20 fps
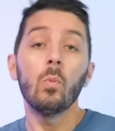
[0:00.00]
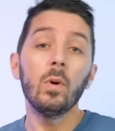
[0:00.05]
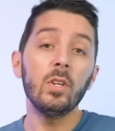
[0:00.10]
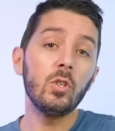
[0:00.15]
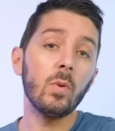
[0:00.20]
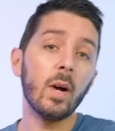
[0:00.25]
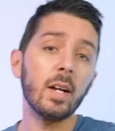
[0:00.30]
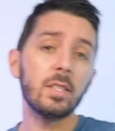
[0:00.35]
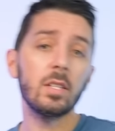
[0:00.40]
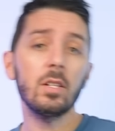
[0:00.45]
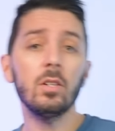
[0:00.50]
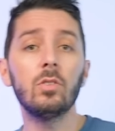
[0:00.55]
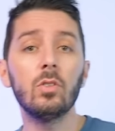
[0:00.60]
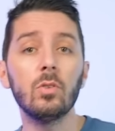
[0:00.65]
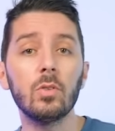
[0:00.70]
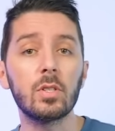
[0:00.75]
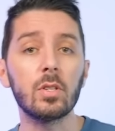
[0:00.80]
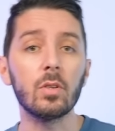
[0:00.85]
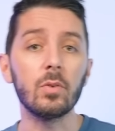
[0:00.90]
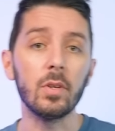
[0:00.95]
we do ask that you
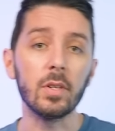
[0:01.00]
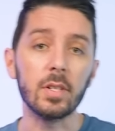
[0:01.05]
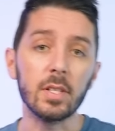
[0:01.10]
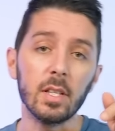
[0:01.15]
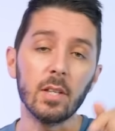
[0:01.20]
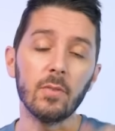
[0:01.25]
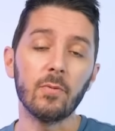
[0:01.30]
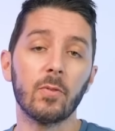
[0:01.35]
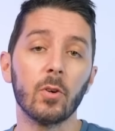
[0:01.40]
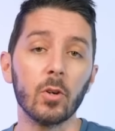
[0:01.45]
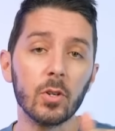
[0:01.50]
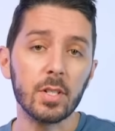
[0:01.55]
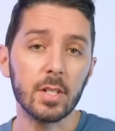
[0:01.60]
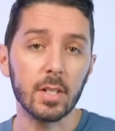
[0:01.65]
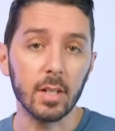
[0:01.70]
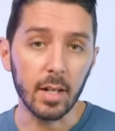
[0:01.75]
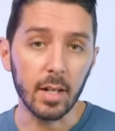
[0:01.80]
do so using the first